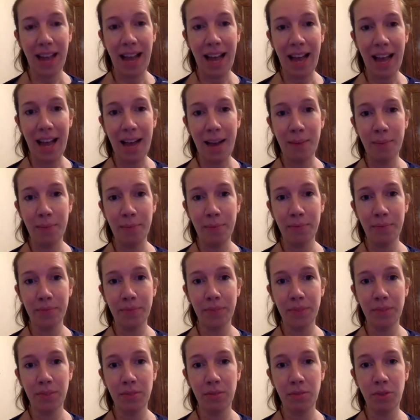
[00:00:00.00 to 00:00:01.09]

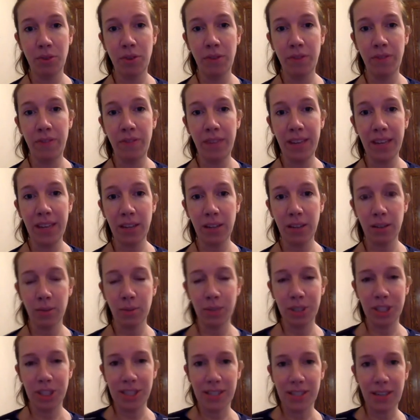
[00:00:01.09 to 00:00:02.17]
Um,
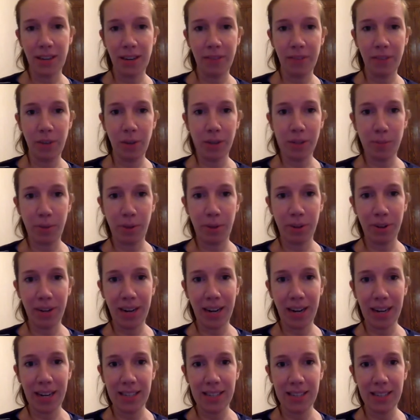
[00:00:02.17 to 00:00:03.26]
Reveal, which is another US
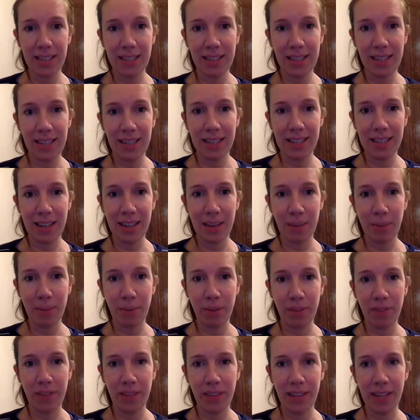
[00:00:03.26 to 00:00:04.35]
podcast, did an
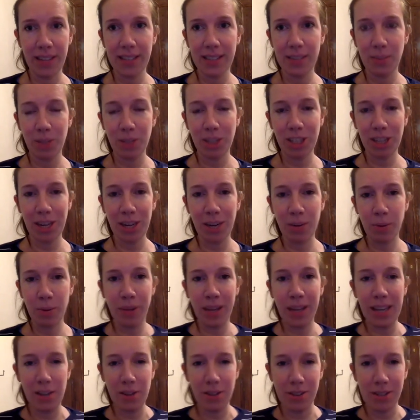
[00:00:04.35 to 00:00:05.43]
example of this, which I will
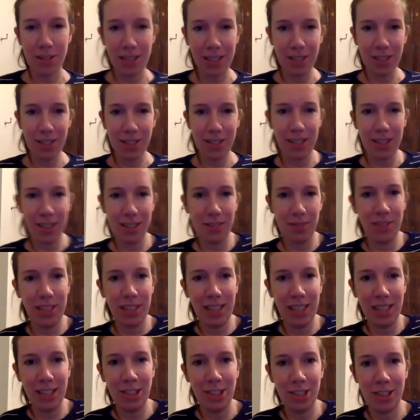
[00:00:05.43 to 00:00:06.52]
play you because I just think it's
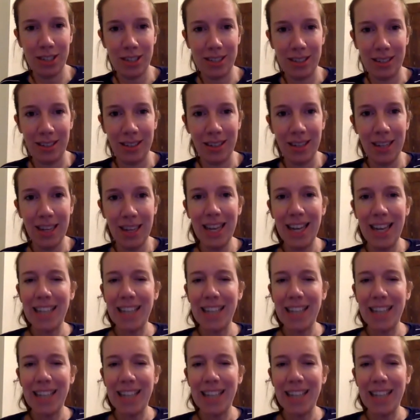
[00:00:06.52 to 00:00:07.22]
really interesting.